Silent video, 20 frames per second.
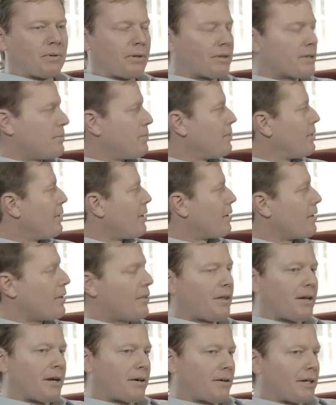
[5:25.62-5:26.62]
principle are
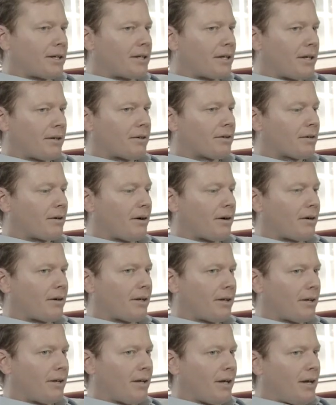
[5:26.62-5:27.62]
there at
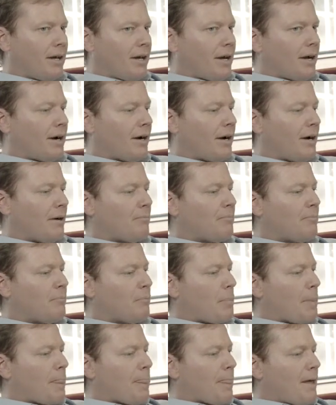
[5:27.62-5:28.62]
kindergarten,
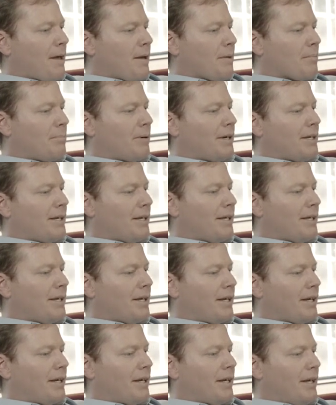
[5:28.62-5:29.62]
but
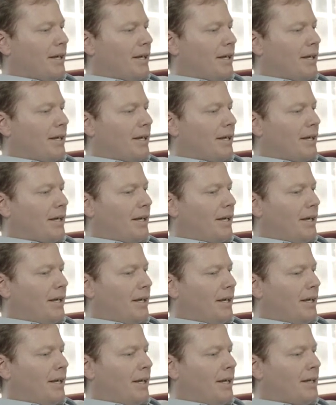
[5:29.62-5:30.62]

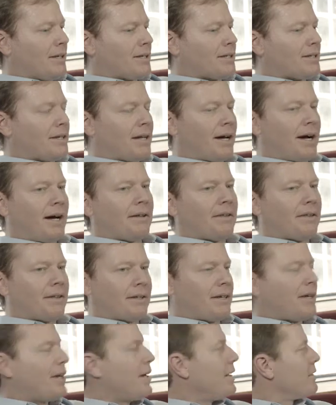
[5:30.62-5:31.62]
it is not
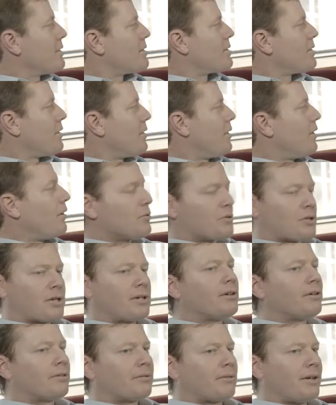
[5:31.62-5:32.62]
the case that all
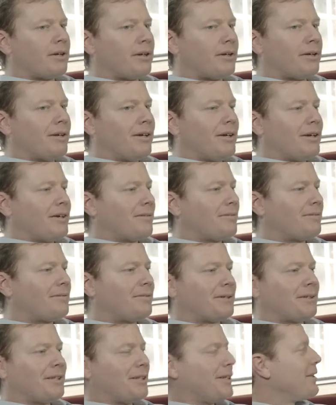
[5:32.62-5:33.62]
children
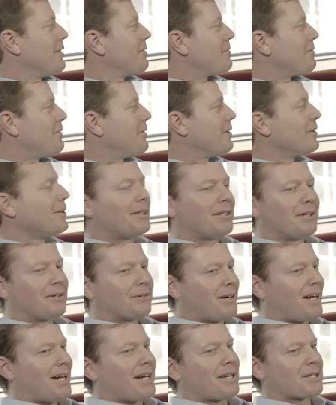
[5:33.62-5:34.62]
fully
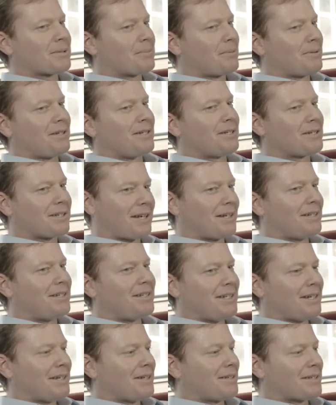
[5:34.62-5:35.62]
grasp these
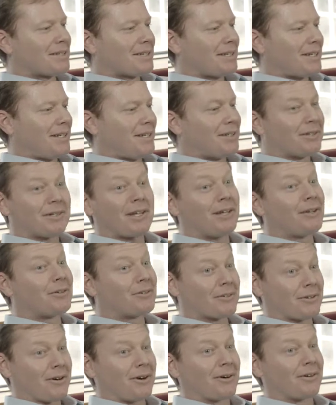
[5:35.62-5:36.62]
ideas in
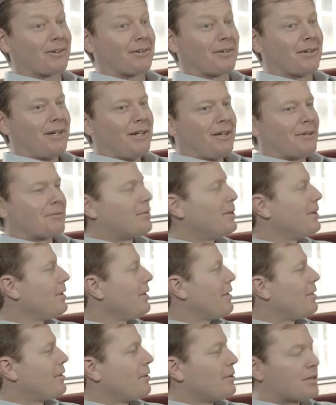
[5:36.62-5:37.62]
kindergarten.
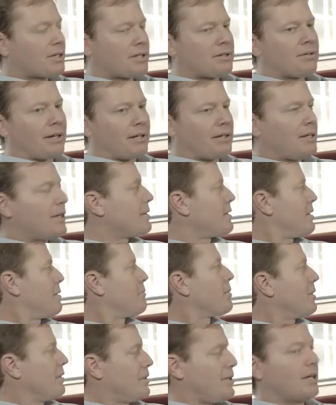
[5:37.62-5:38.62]
Really, those two ideas
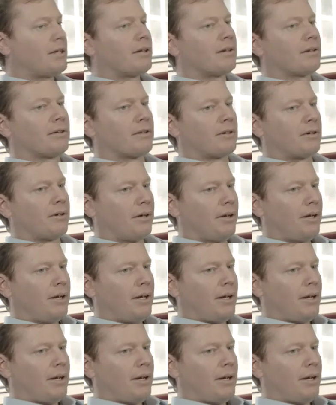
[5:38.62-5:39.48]
in particular